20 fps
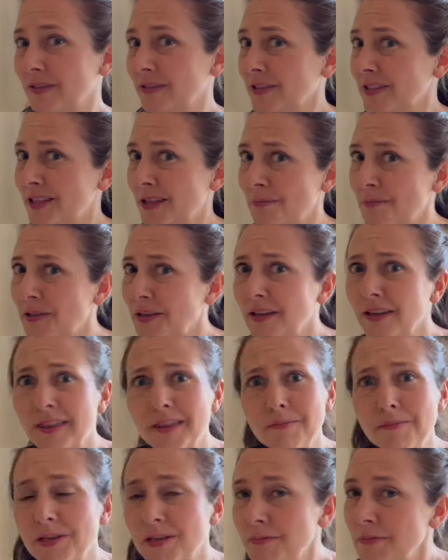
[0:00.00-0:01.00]
something in
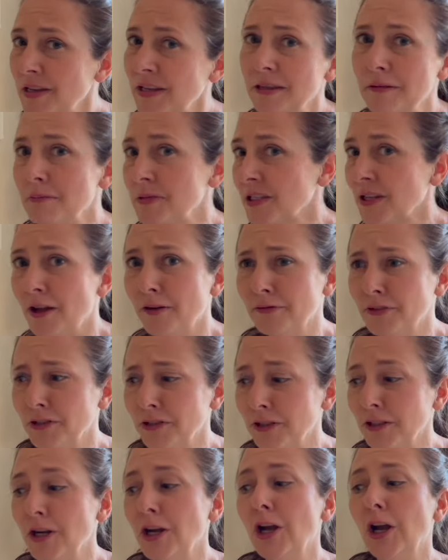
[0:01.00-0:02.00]
them to make them
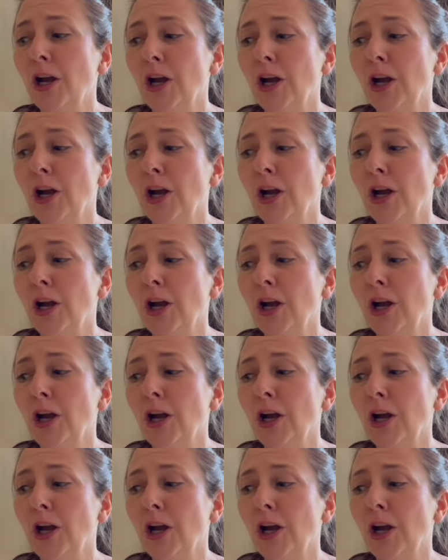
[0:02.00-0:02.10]
softer,